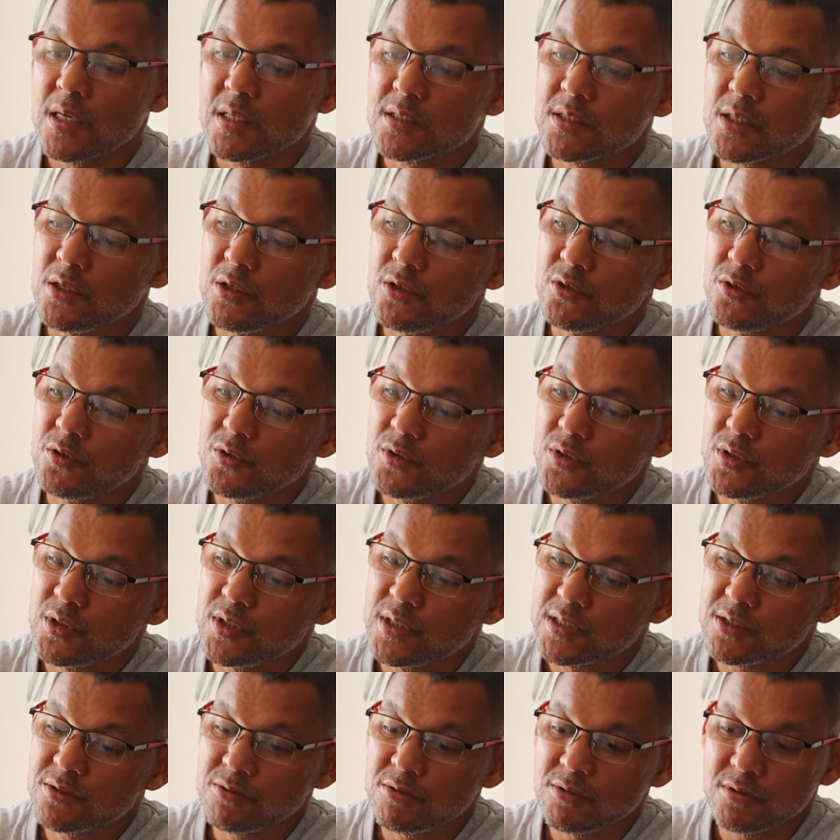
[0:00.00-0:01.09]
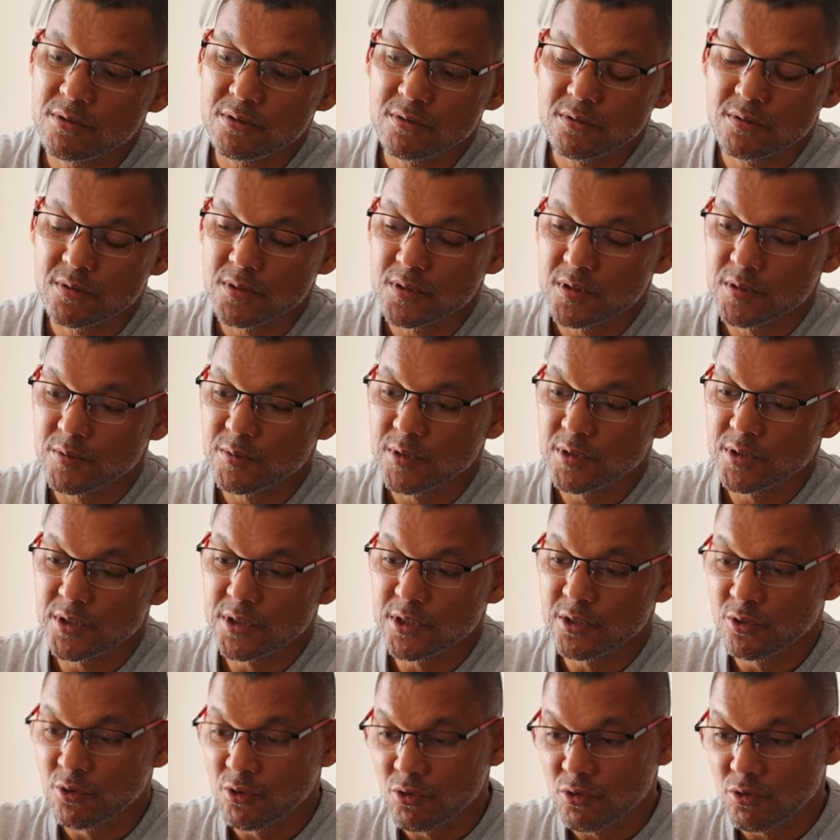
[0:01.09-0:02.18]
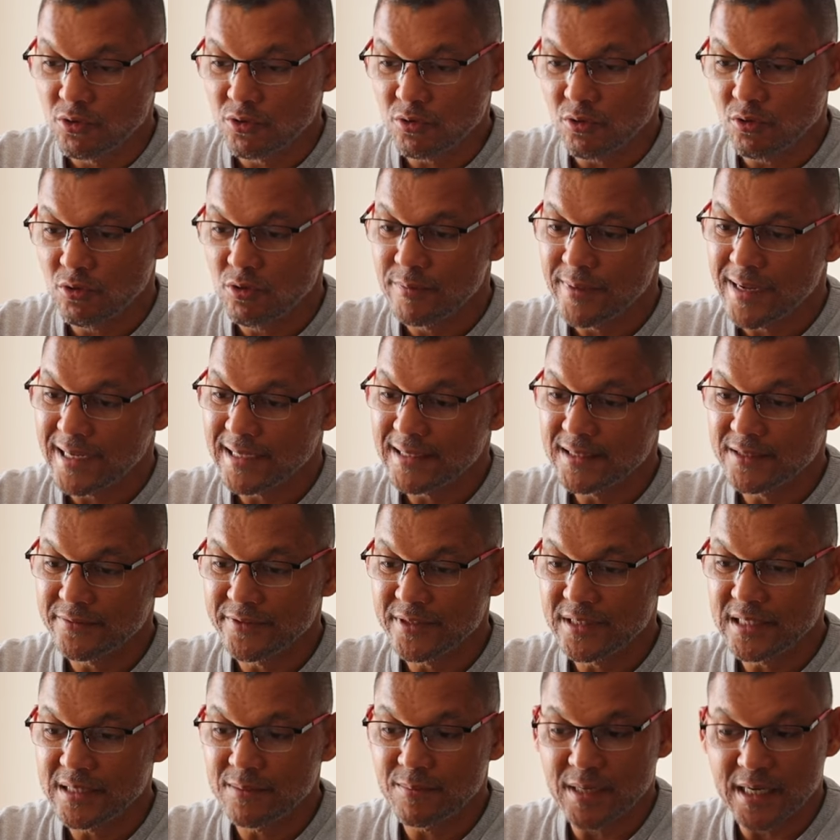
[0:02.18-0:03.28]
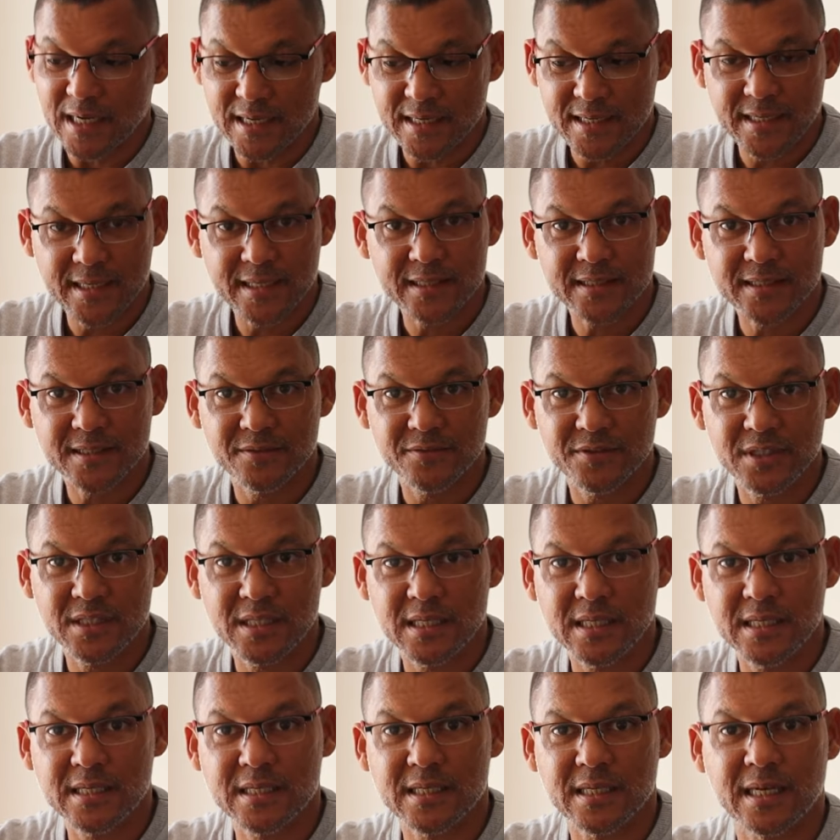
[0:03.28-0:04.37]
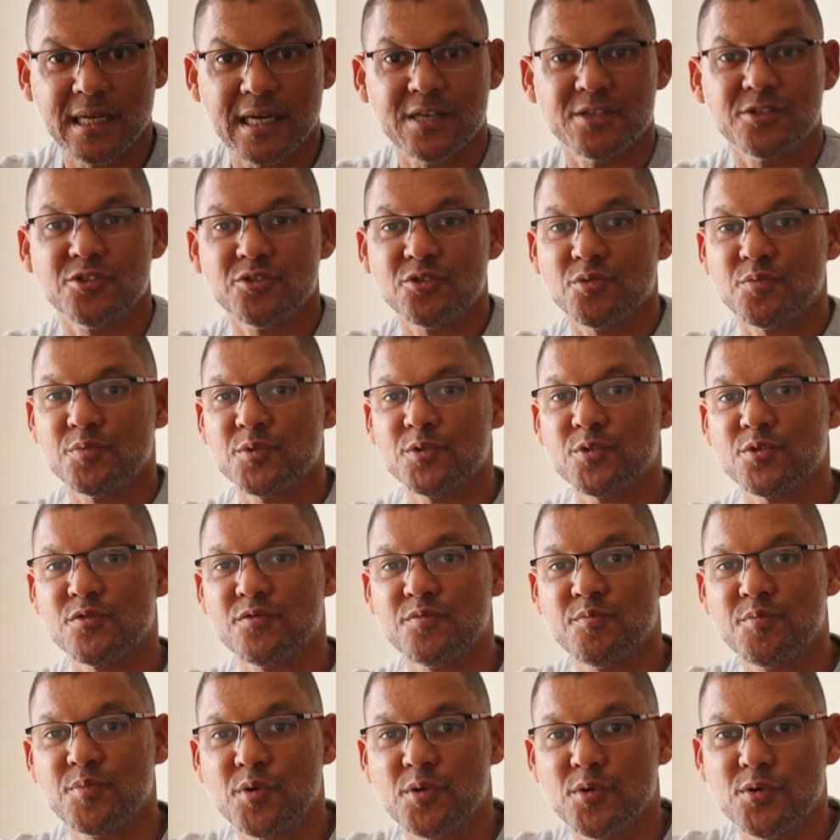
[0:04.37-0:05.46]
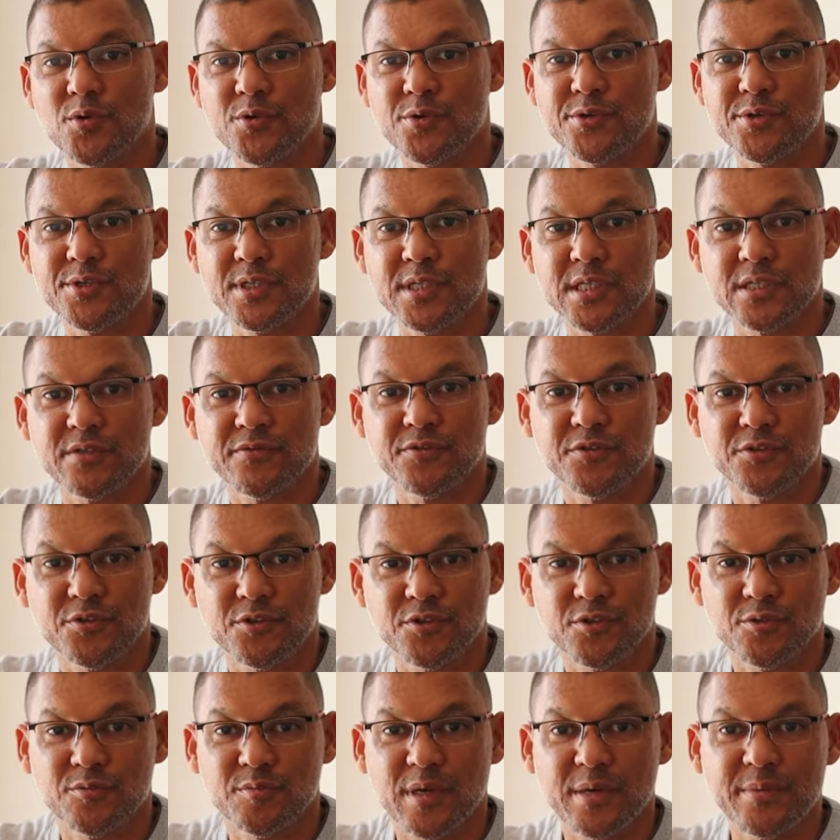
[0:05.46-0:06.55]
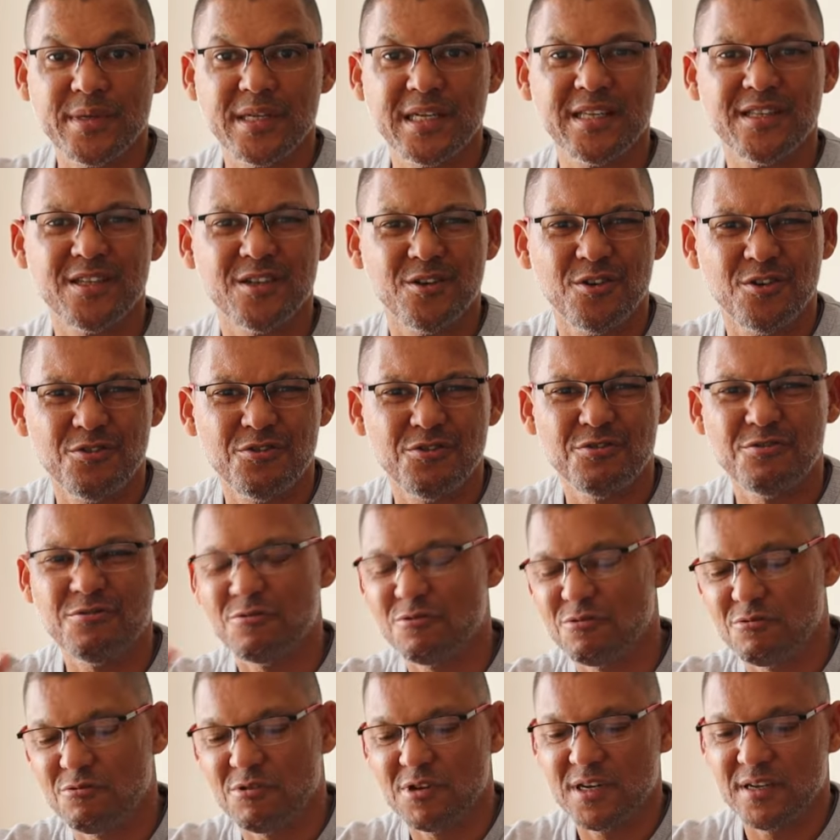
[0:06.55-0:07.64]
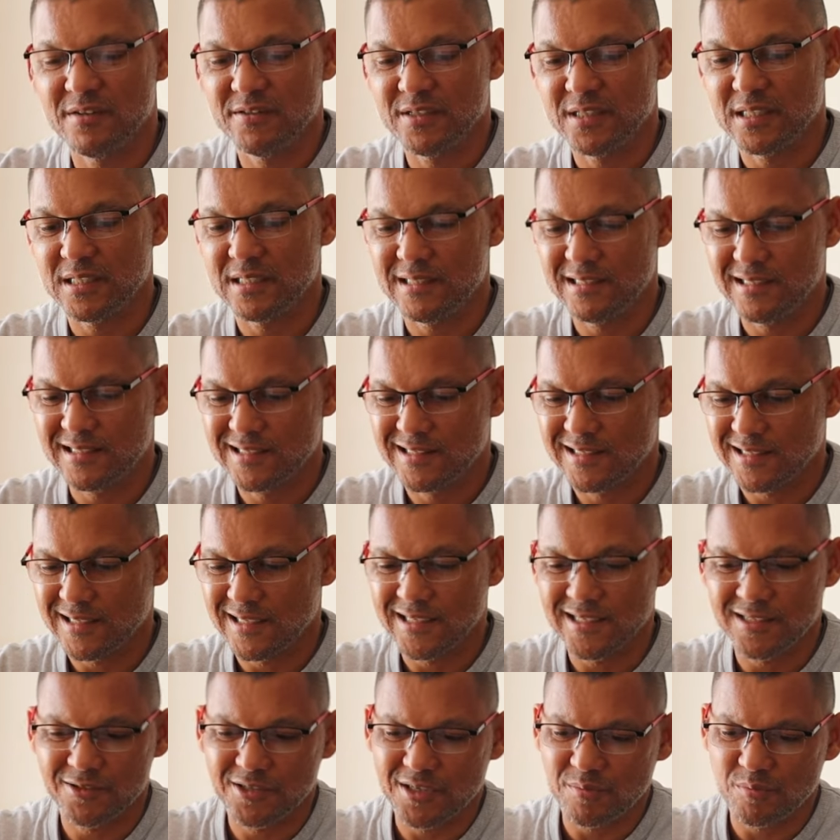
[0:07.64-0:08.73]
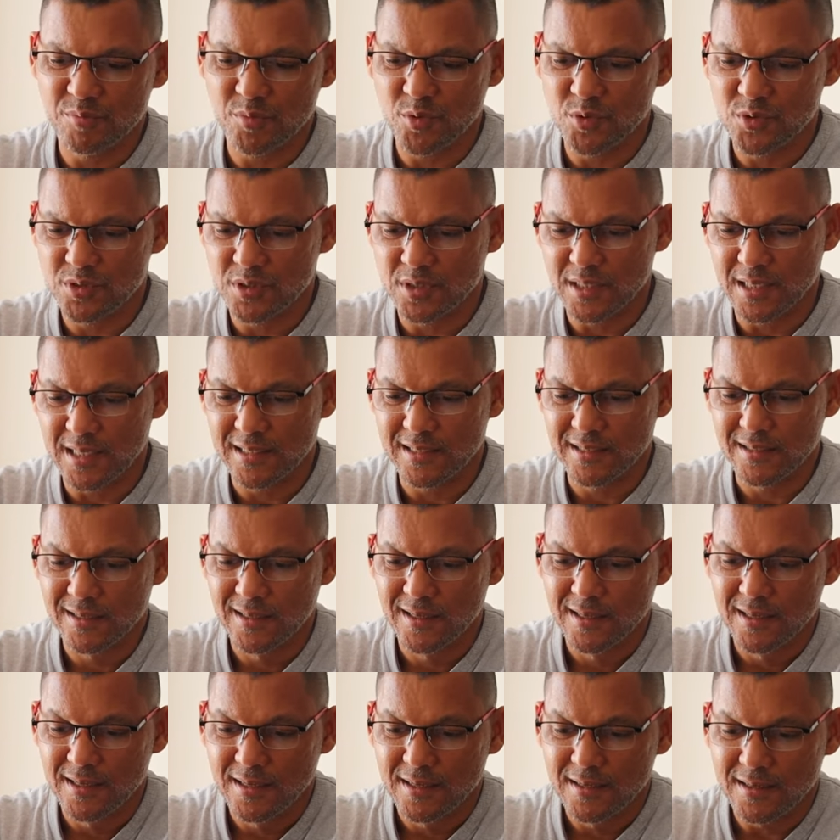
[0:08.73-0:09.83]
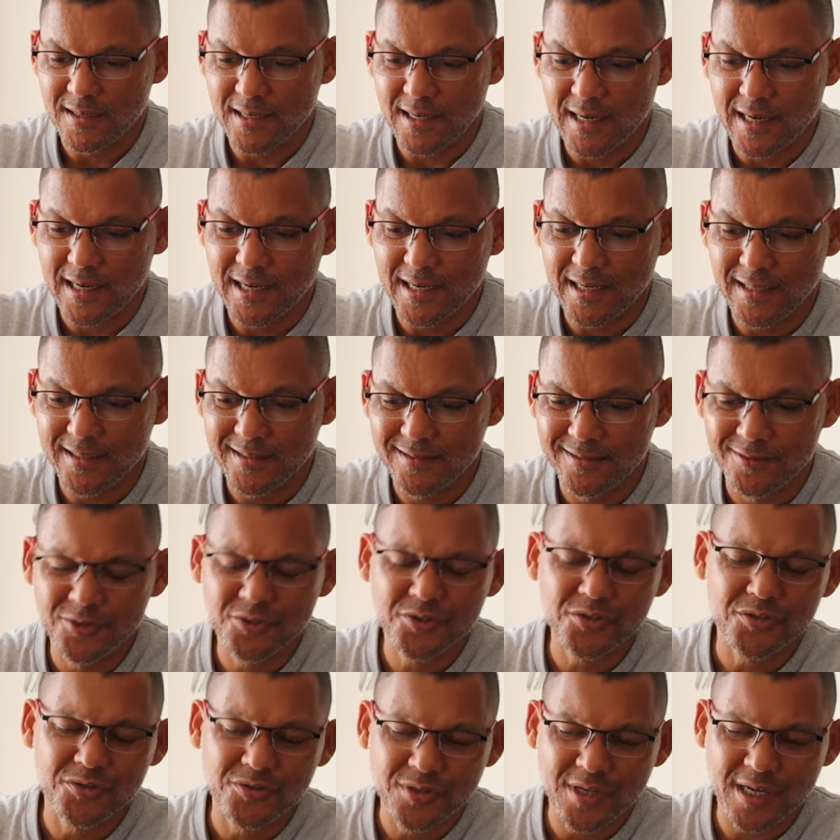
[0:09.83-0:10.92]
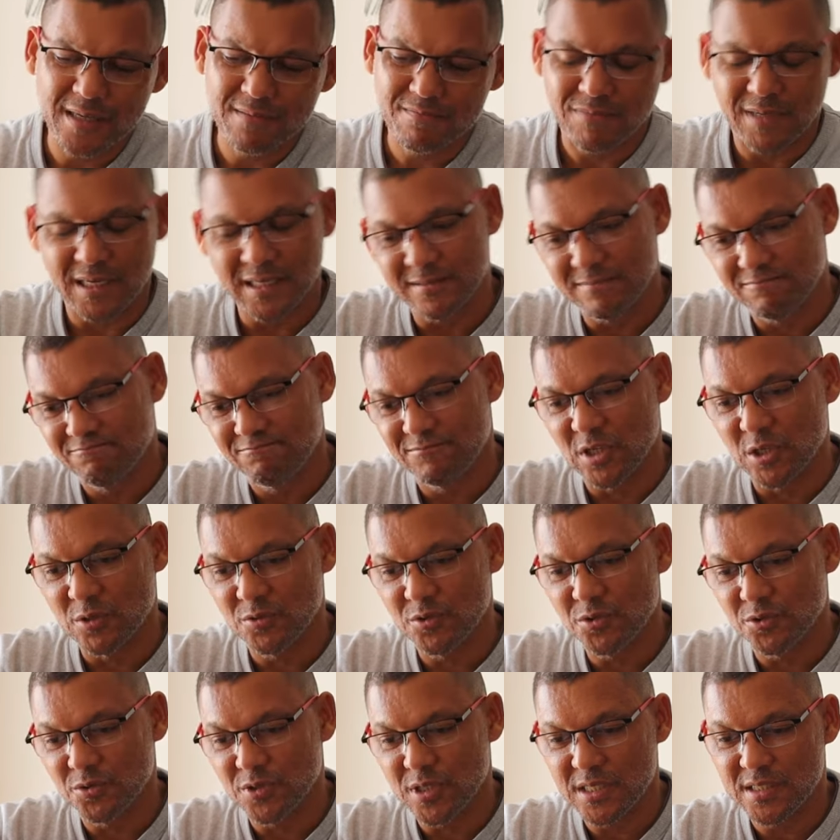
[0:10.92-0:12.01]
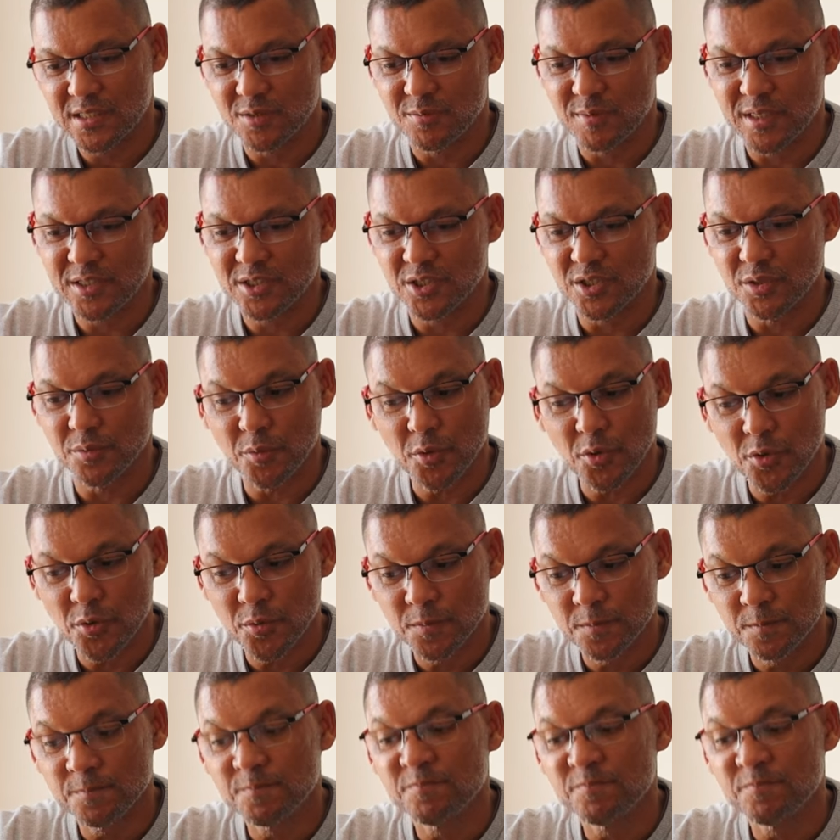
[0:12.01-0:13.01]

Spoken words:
So this will record all my activity, my running activity. It allows you to sort of pause if you maybe need a loo or whatever it is. You can pause your run. I used to do that, but don't do that so much anymore.